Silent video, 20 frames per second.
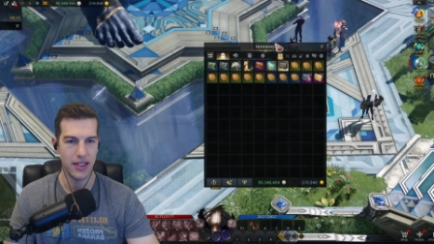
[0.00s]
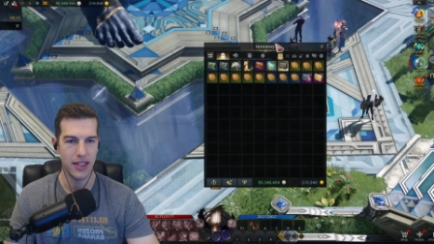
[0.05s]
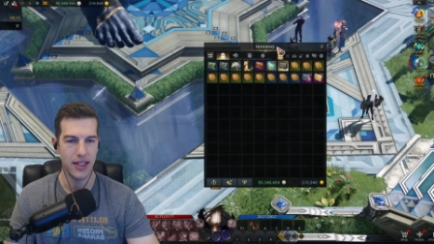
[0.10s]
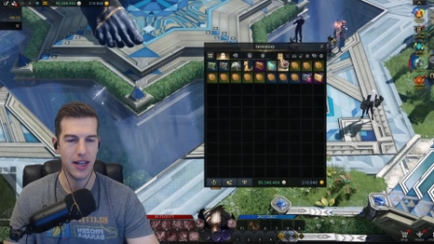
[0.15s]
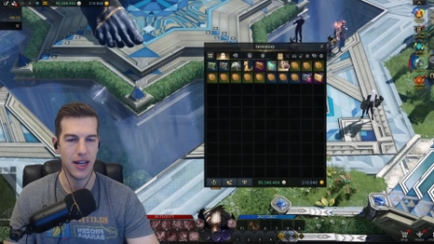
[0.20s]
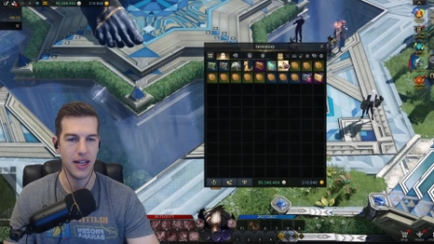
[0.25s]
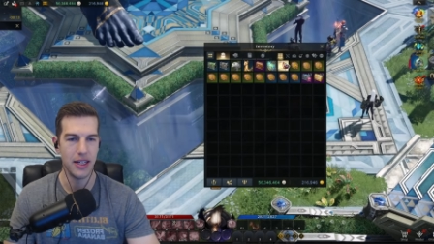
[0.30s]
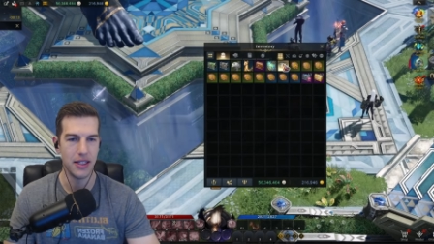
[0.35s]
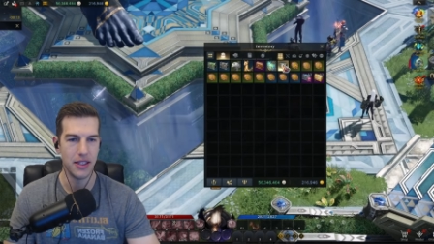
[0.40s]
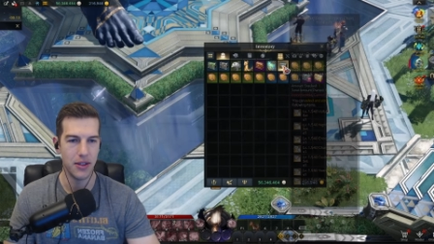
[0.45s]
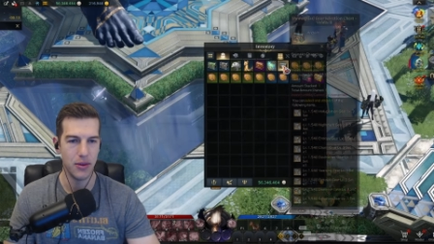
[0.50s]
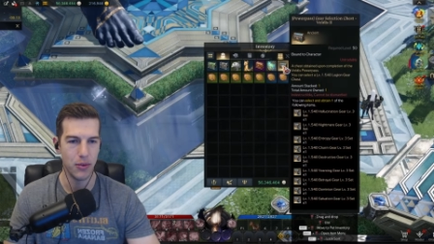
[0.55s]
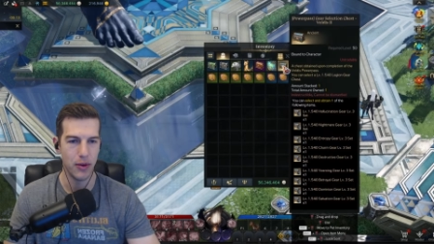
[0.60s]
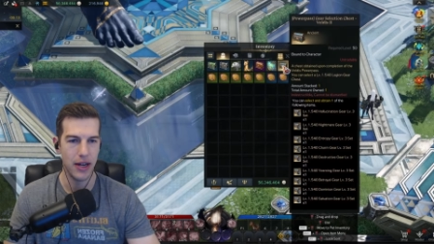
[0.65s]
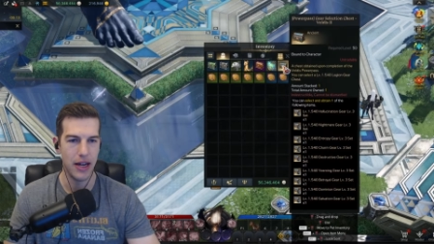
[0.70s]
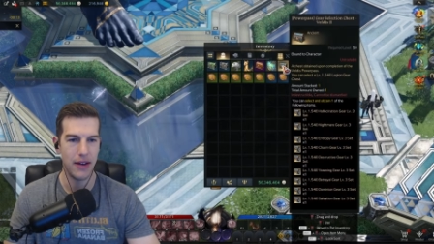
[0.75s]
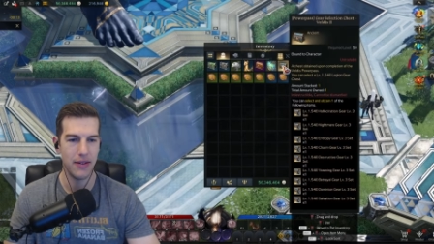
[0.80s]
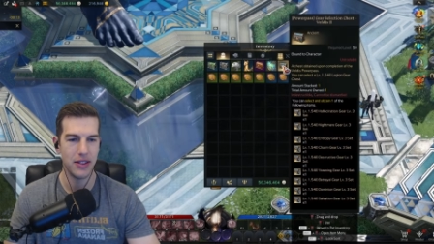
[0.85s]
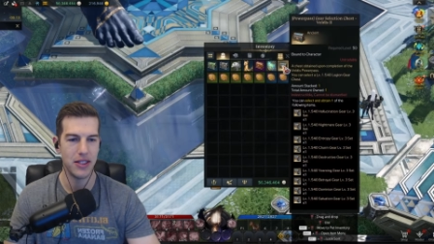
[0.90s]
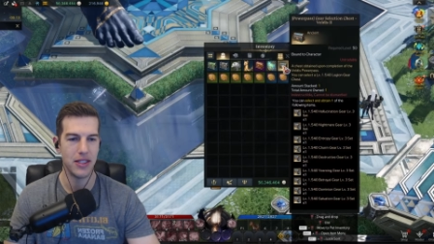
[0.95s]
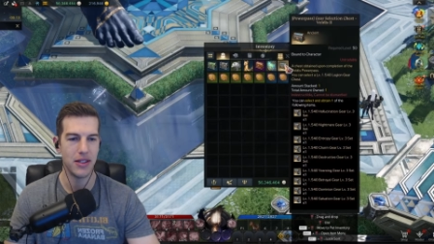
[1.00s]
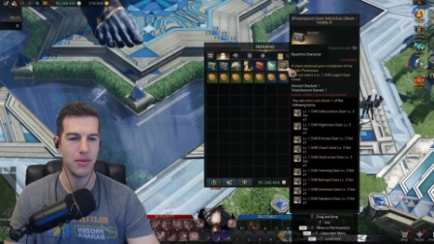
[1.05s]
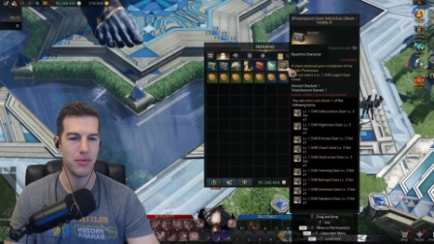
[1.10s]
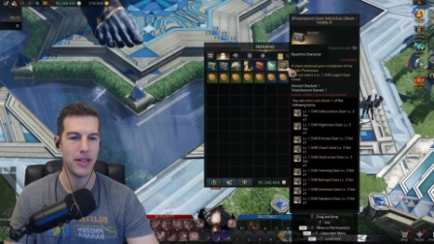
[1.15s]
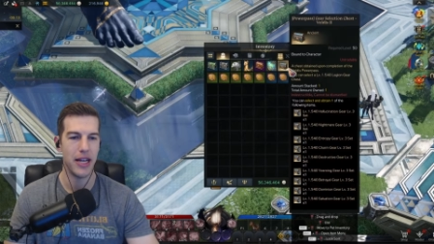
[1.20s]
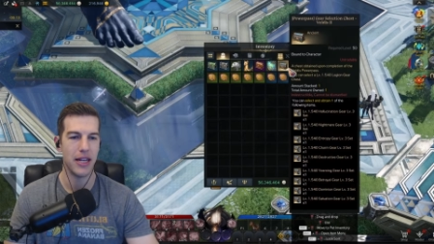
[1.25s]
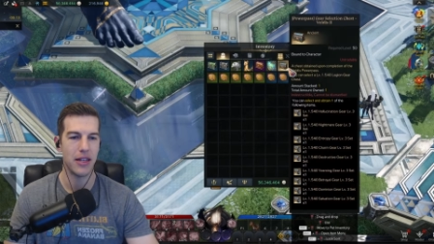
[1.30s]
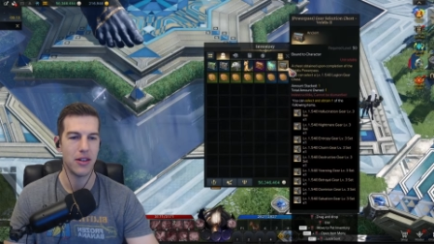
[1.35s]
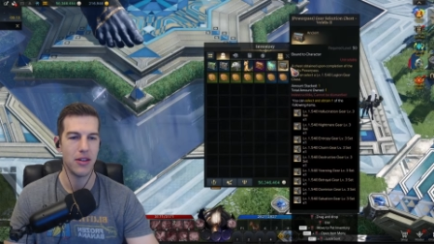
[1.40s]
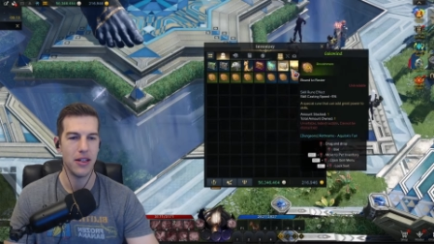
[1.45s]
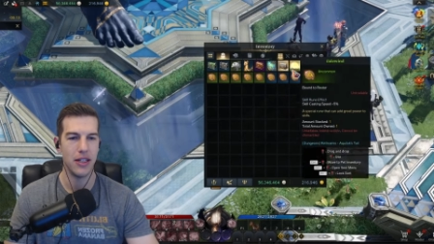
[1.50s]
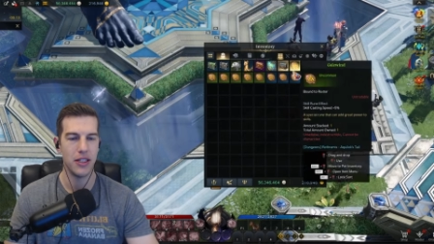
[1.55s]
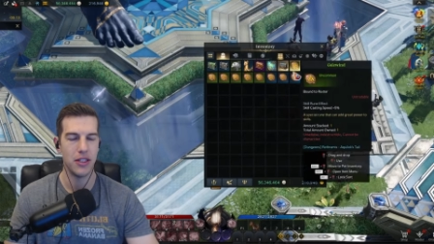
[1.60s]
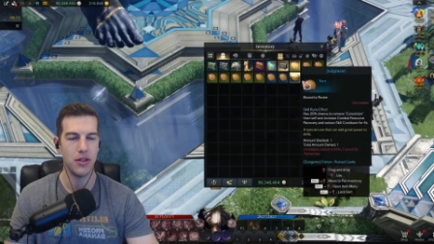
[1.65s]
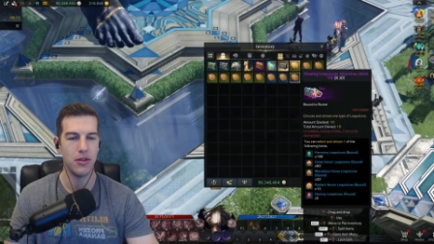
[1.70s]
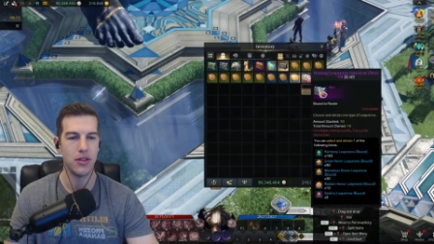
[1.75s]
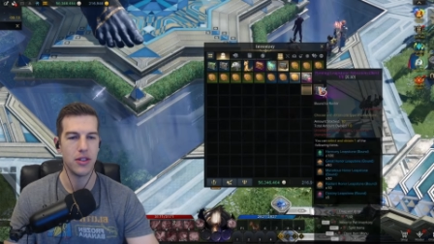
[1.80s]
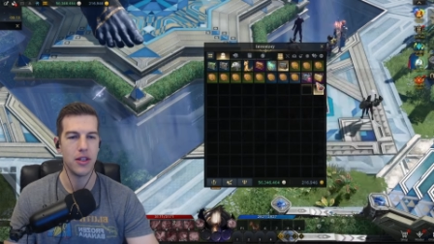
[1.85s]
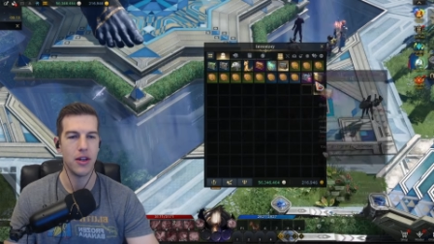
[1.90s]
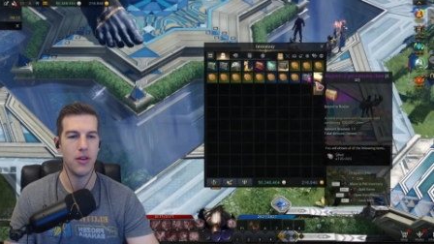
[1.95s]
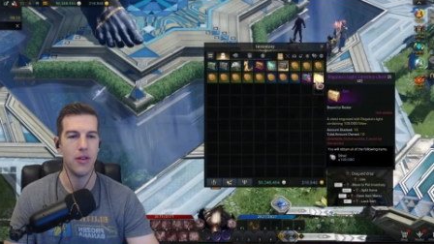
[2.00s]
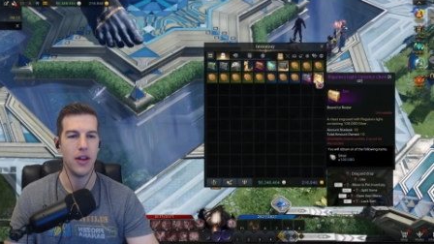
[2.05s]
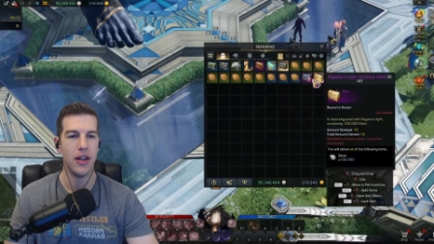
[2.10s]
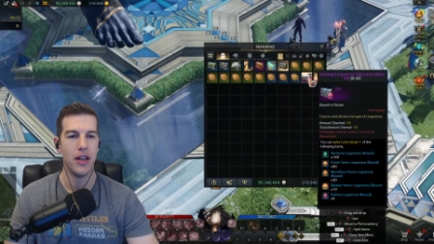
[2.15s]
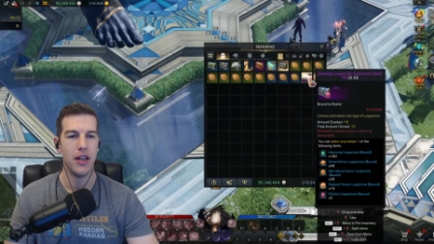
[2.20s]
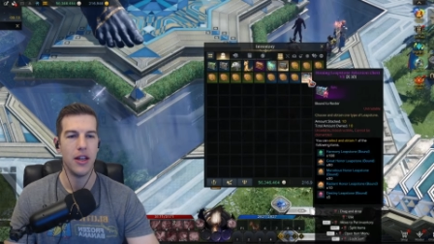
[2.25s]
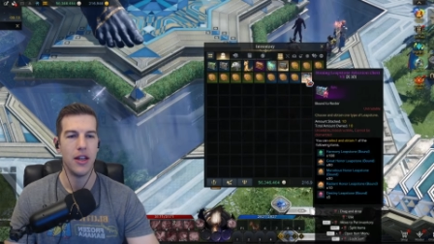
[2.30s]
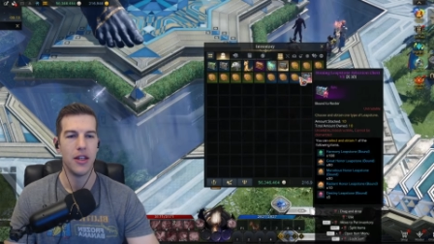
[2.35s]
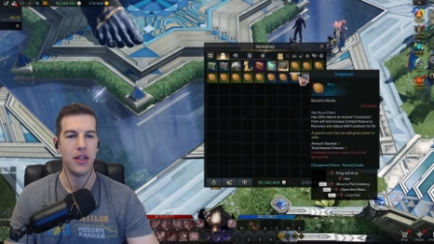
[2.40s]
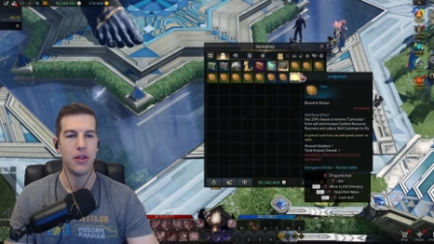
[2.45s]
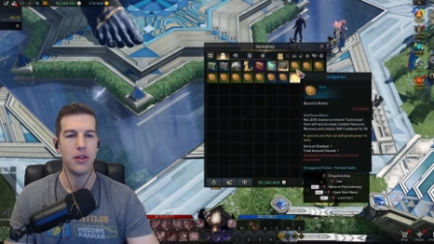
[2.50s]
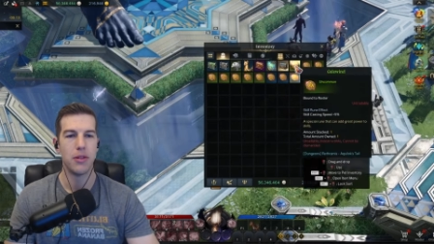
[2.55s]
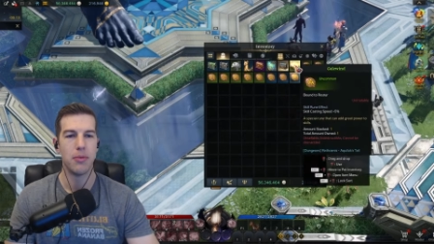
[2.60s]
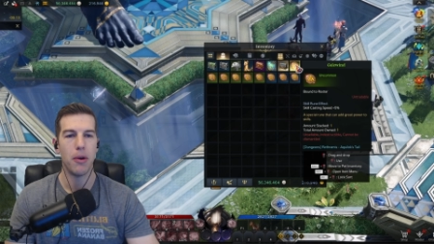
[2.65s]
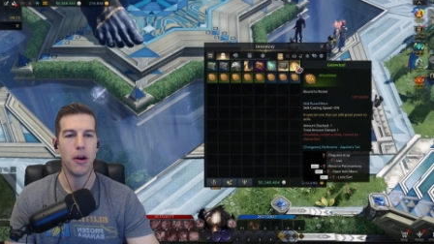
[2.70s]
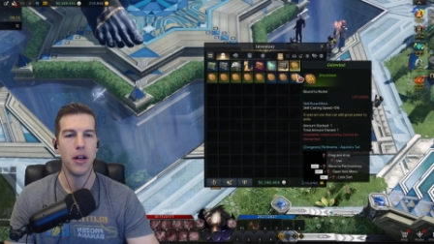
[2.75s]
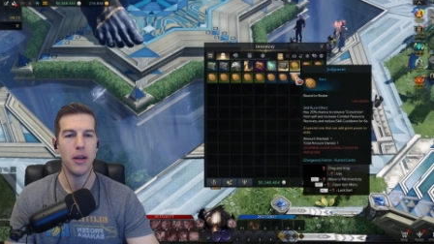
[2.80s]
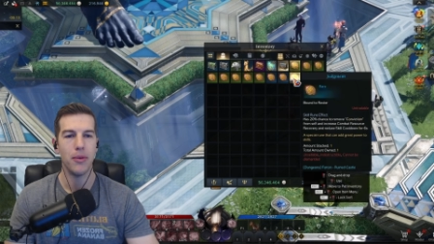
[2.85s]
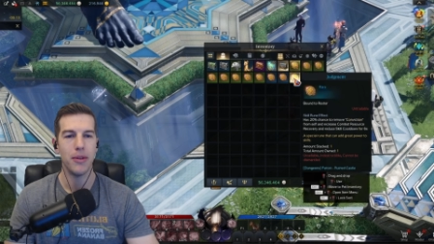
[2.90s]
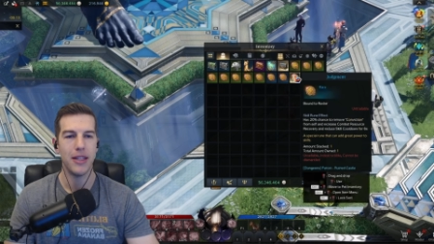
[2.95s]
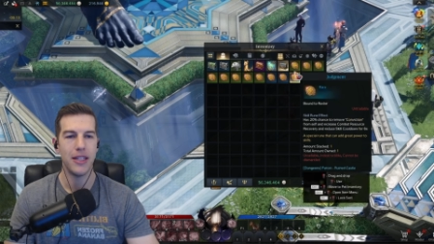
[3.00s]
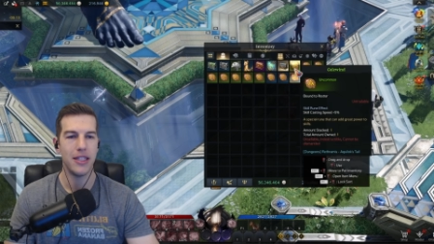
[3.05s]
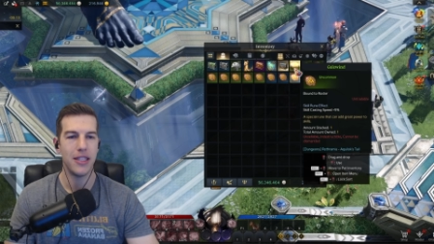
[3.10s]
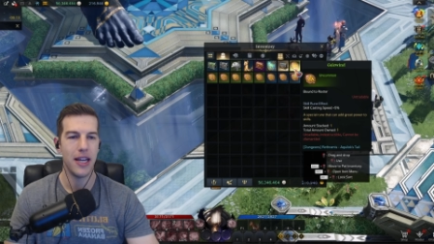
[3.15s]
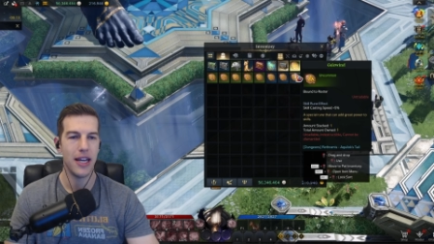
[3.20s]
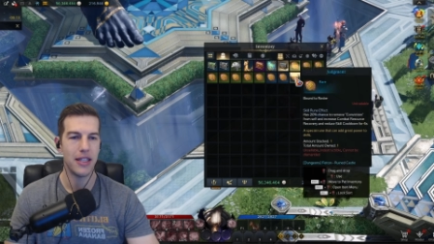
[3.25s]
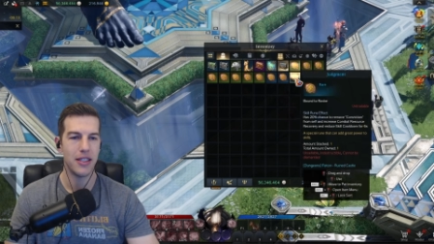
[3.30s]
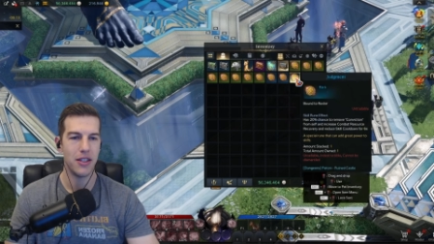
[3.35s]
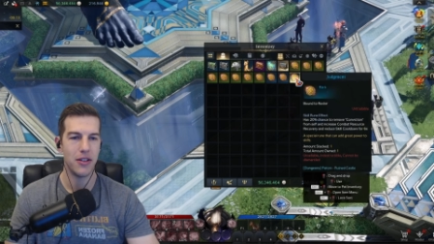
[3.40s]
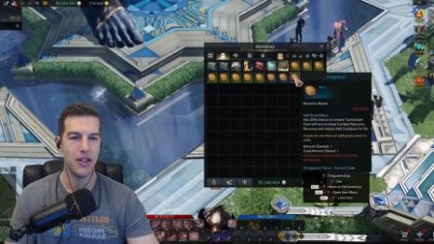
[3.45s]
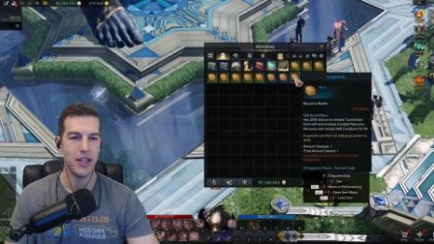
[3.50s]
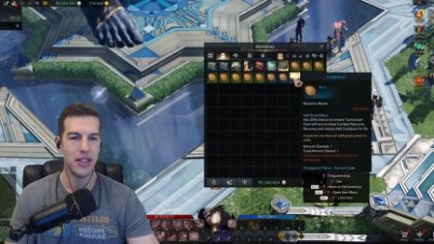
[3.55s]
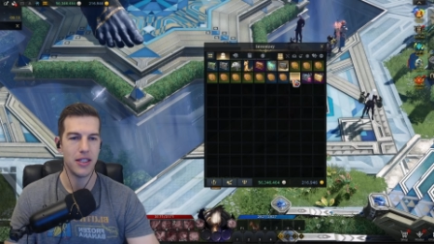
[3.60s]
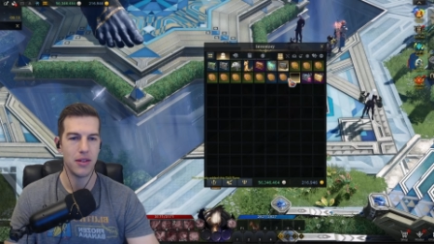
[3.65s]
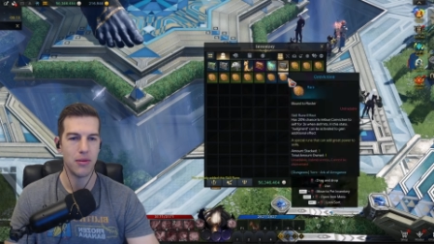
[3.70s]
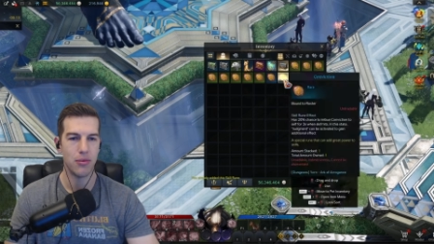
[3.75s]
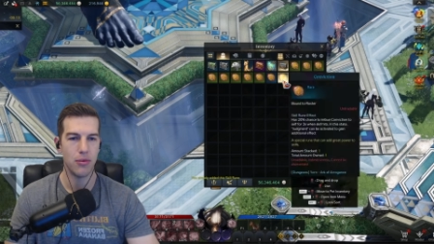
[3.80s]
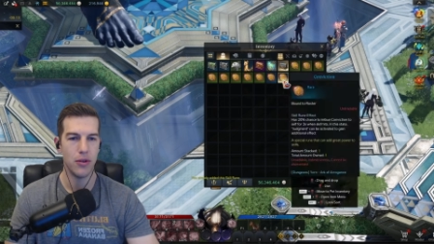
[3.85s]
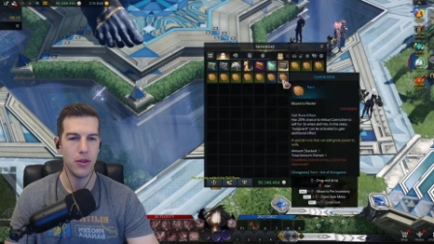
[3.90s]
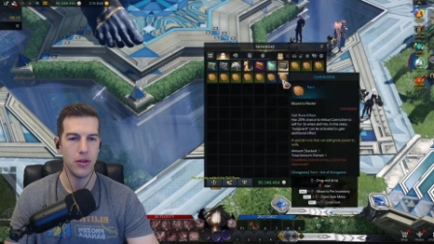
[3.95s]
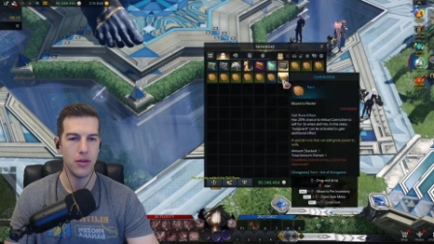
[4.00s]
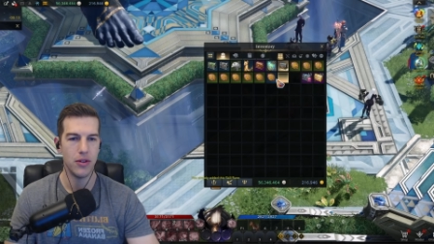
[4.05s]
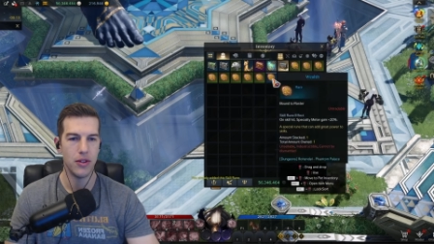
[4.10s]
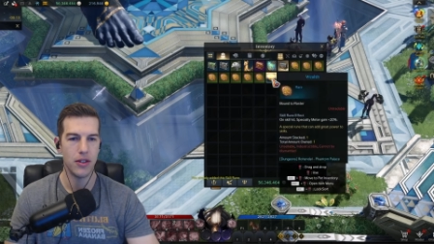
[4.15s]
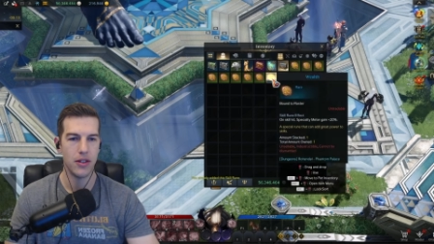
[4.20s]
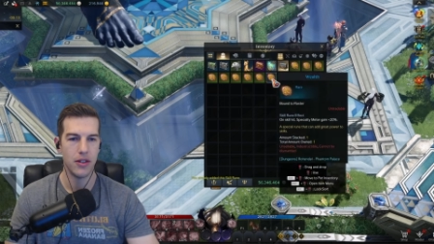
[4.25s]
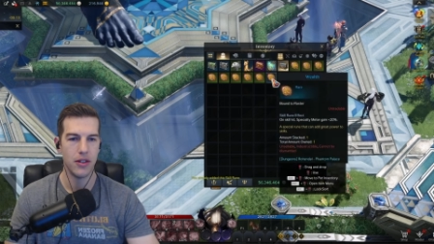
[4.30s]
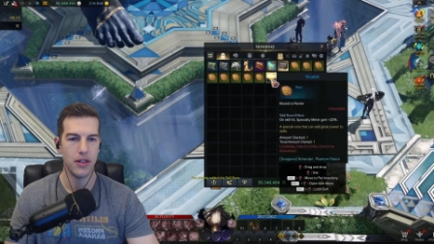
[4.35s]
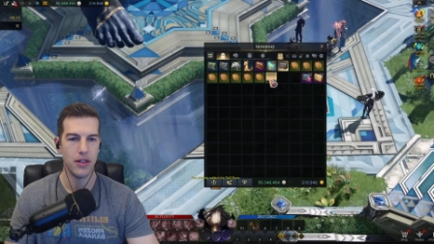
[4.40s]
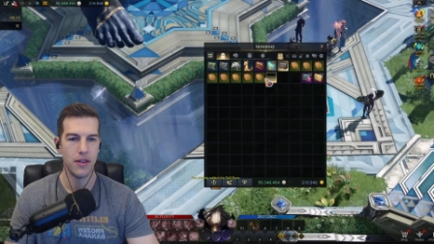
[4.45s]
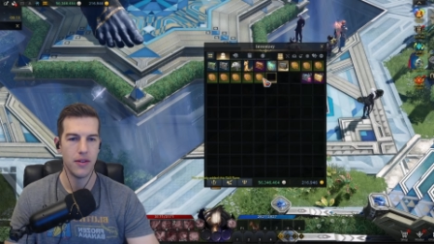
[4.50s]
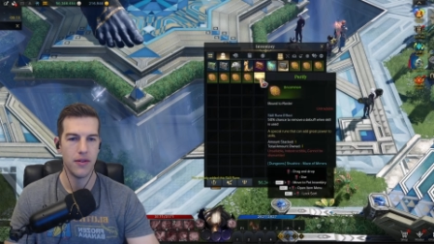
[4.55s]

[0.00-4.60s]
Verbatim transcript: Guys, we're having some technical issues. So you spawn in with the chest, you get some runes.